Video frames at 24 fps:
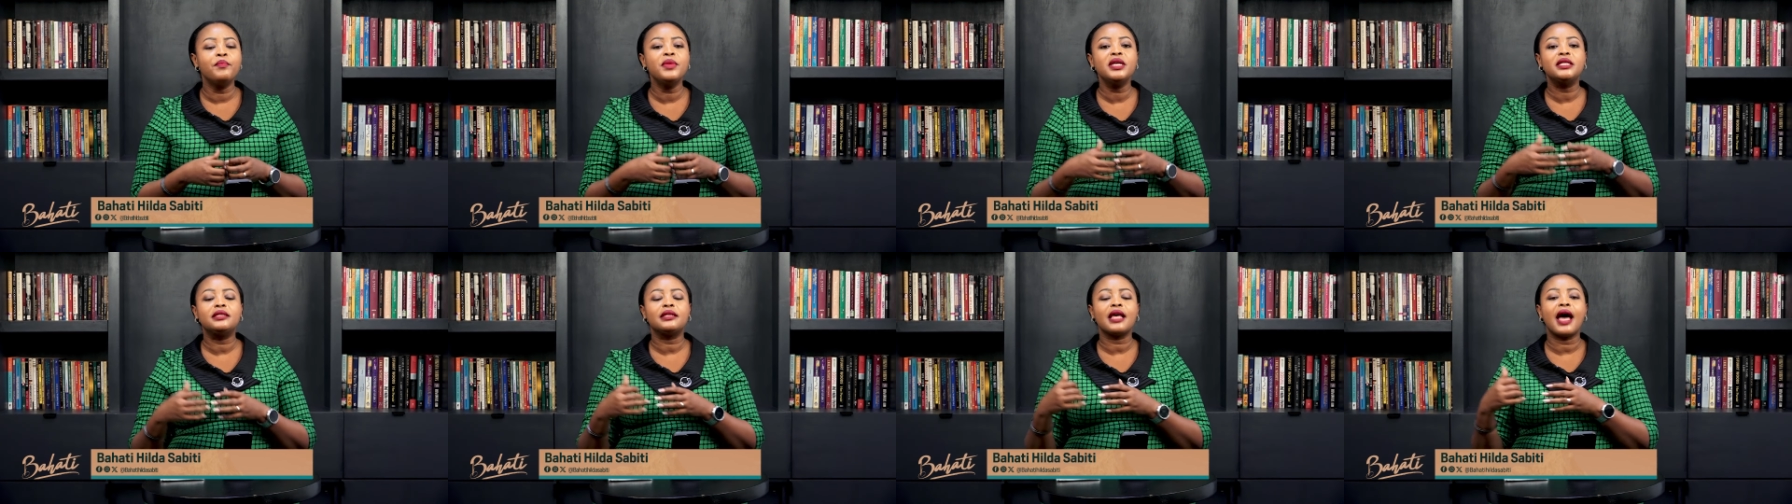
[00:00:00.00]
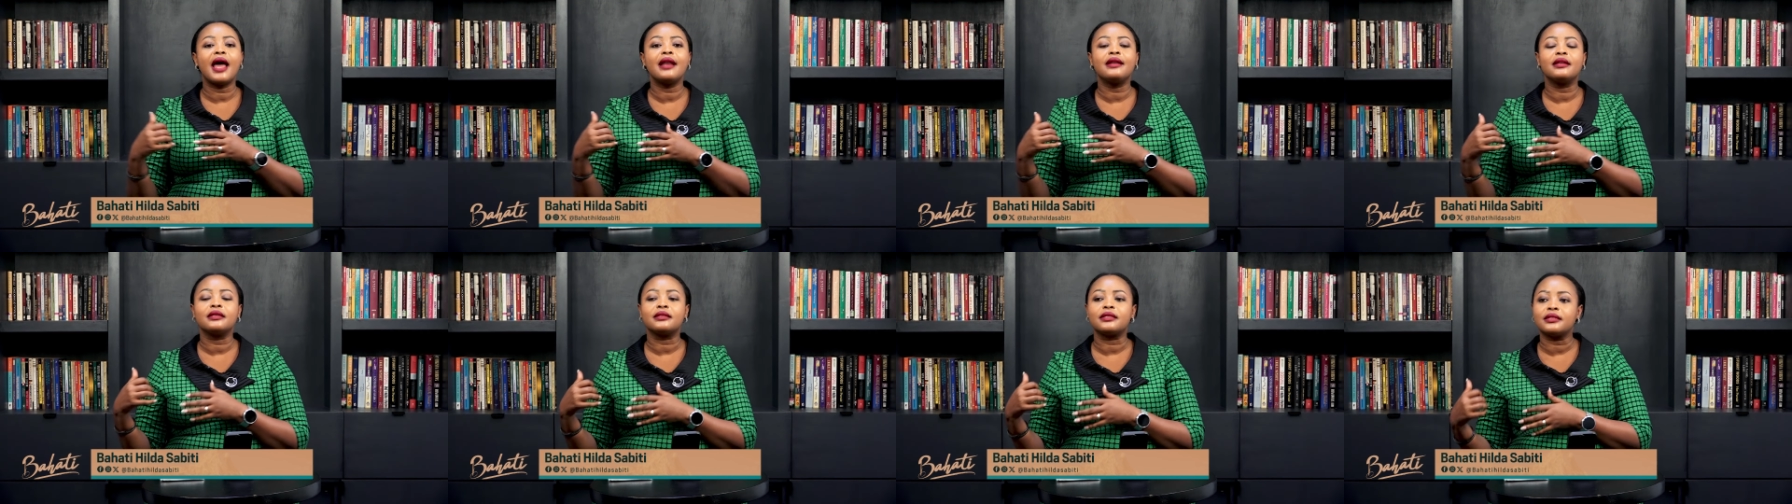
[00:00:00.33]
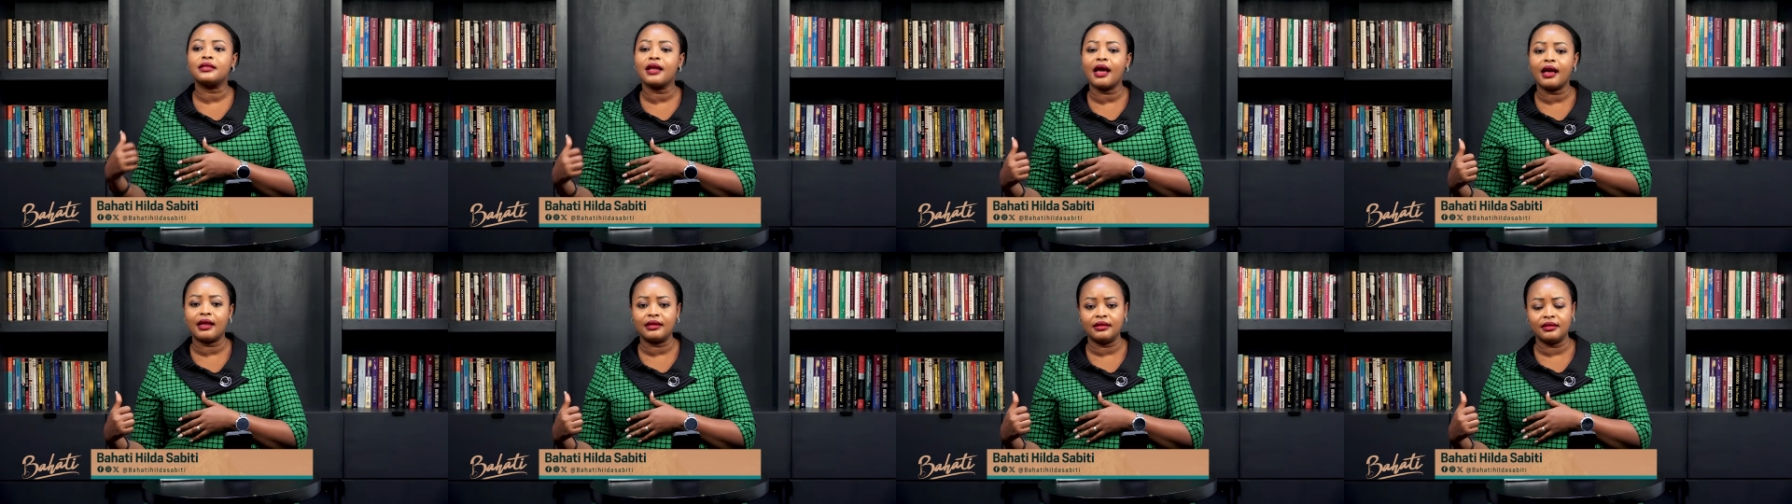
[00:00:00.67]

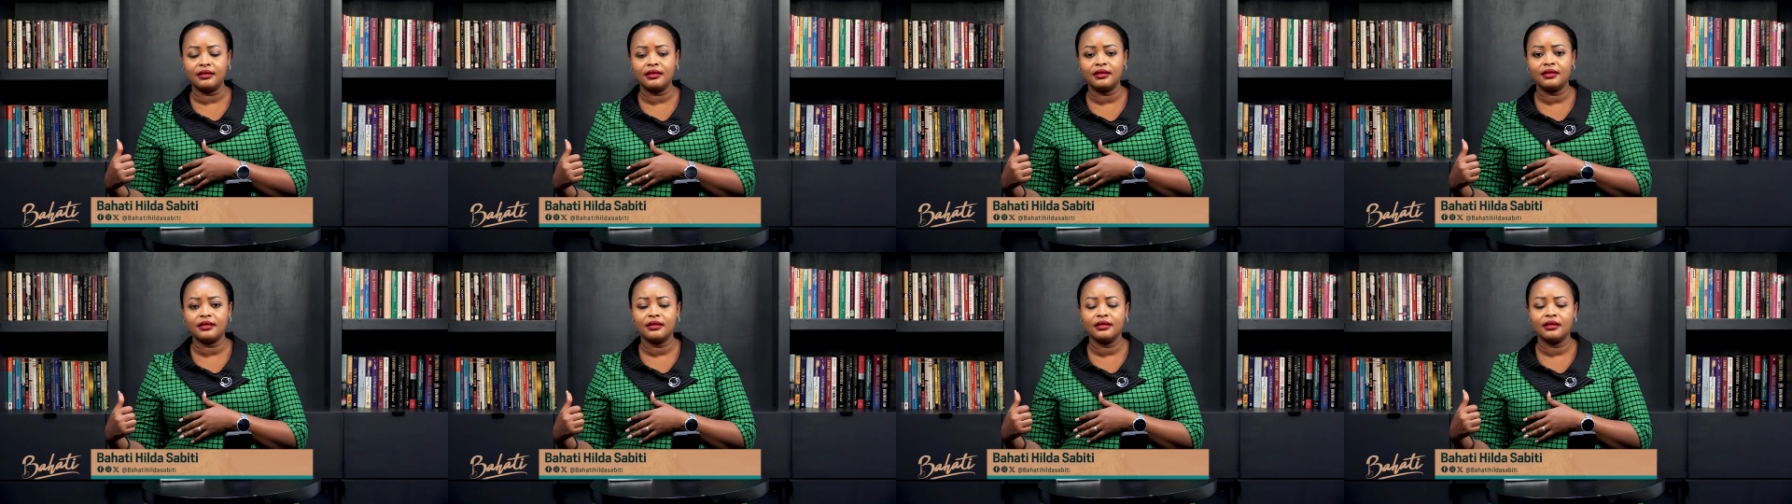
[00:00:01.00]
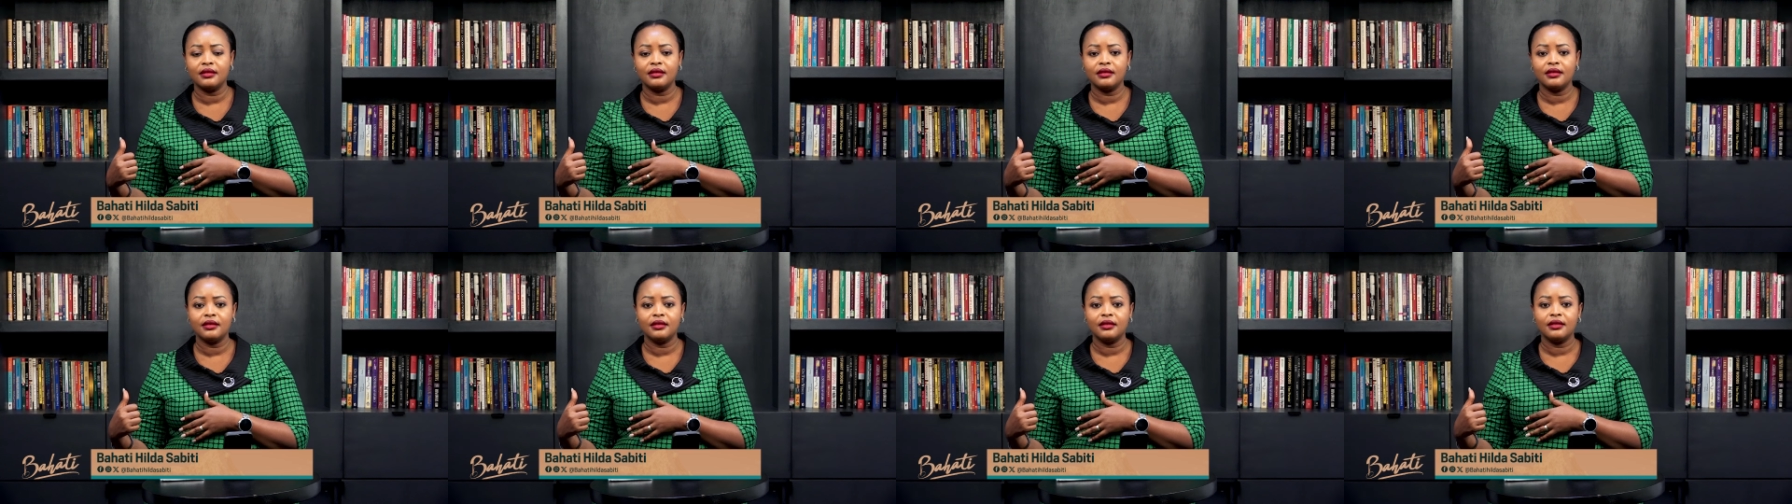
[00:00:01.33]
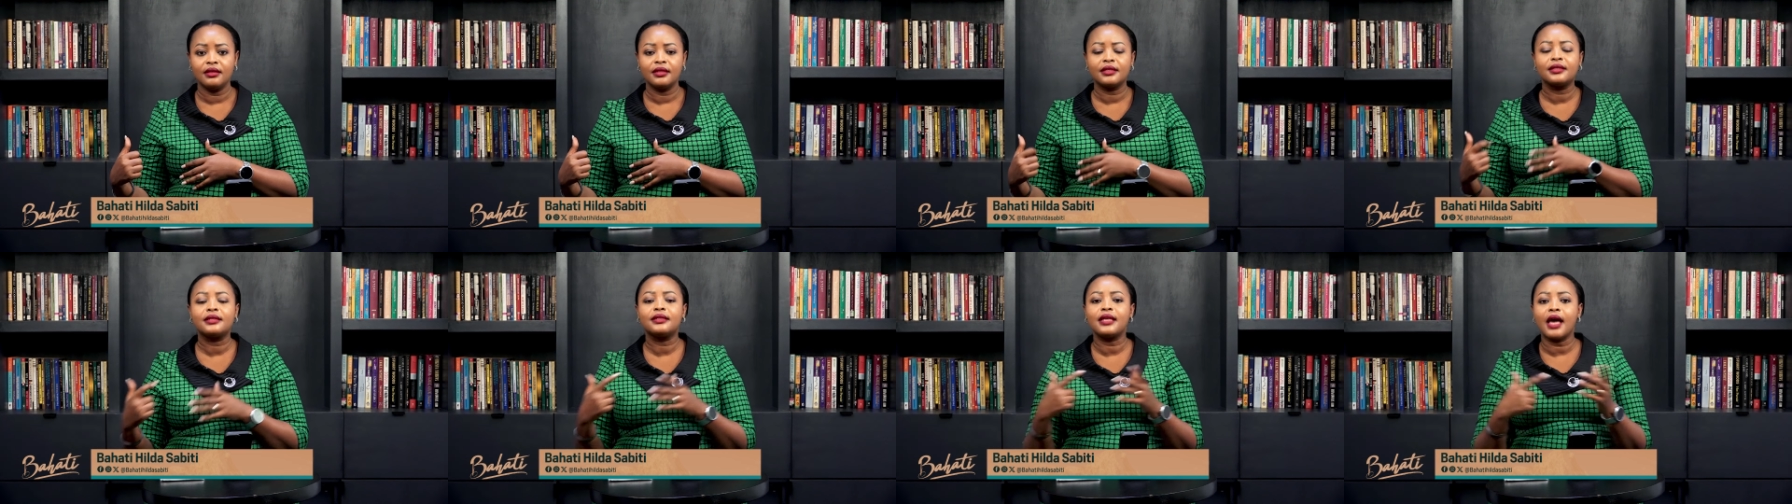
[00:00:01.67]
misunderstands
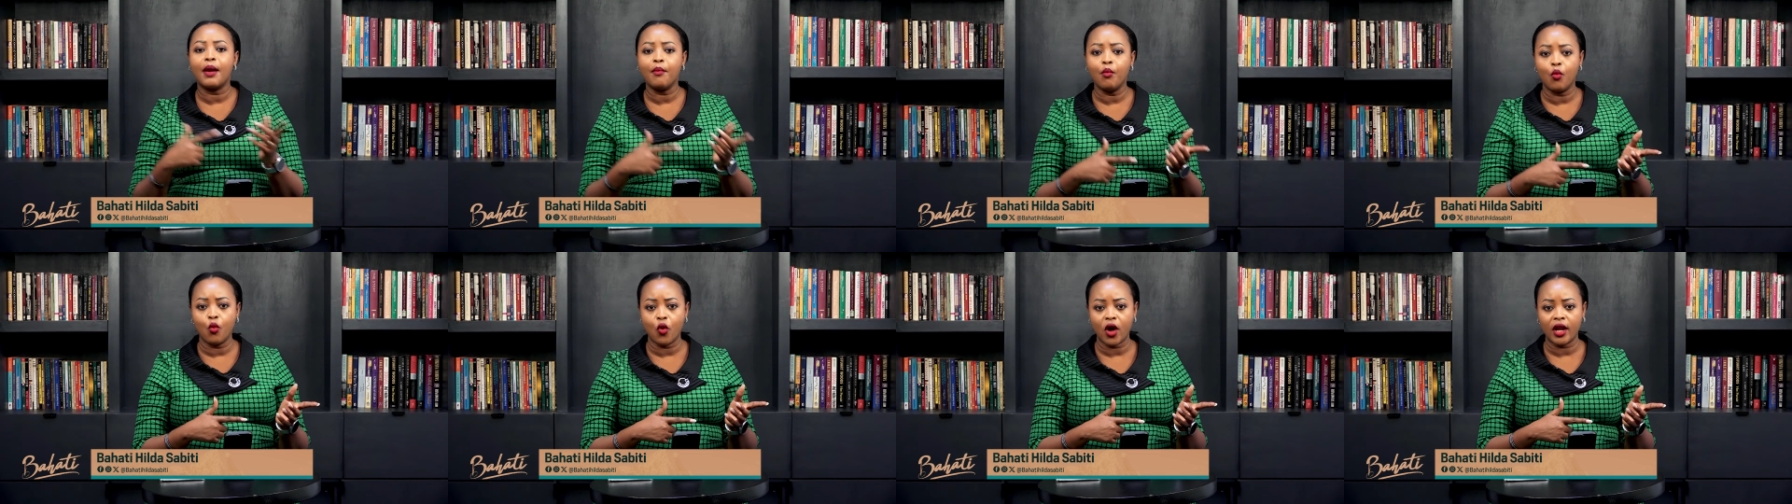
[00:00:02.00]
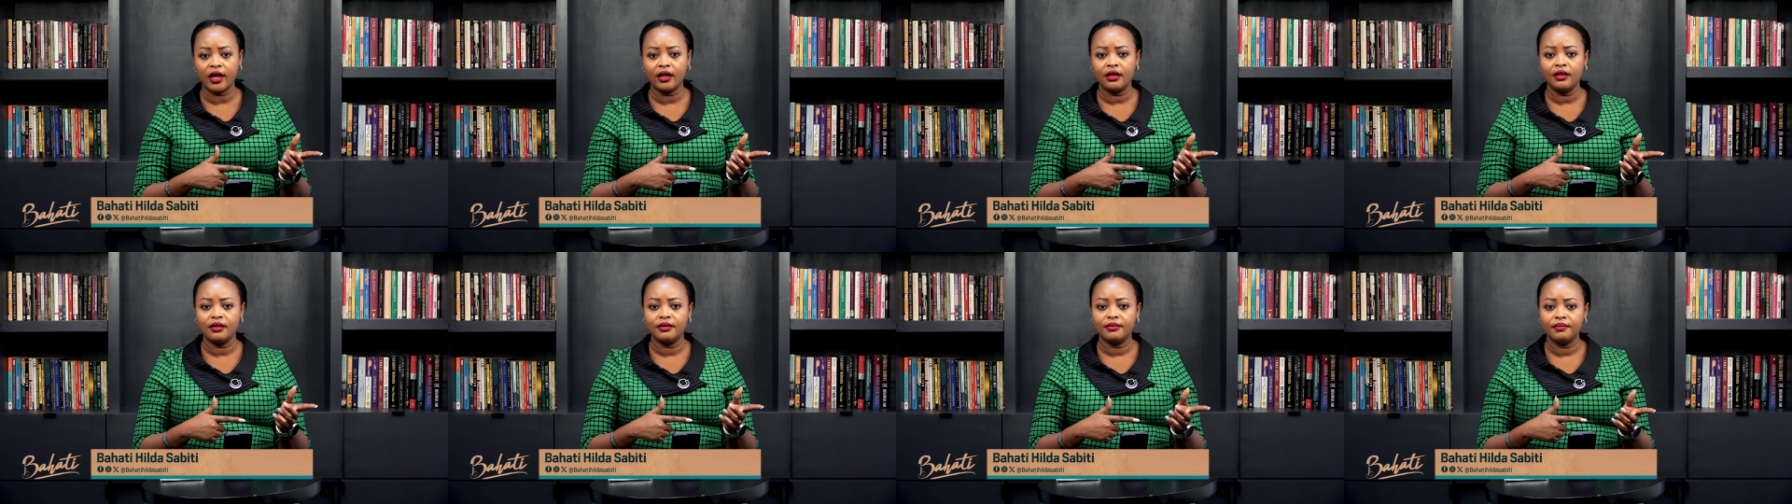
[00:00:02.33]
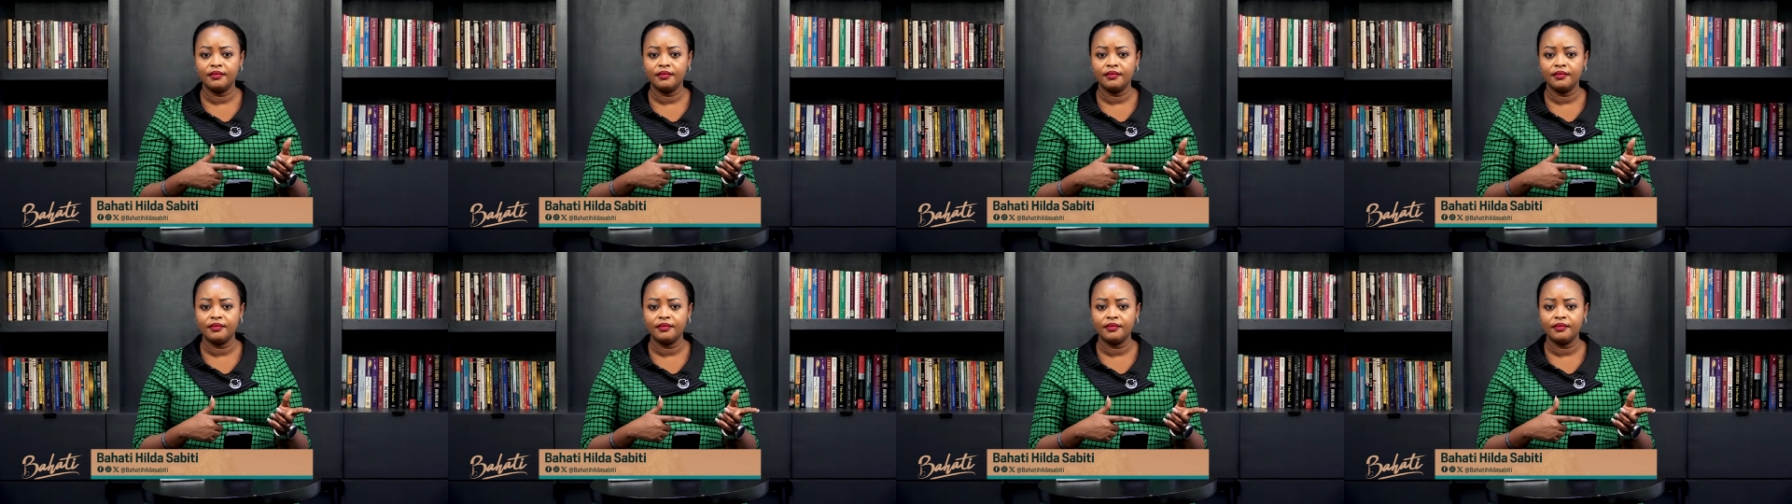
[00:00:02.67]
someone,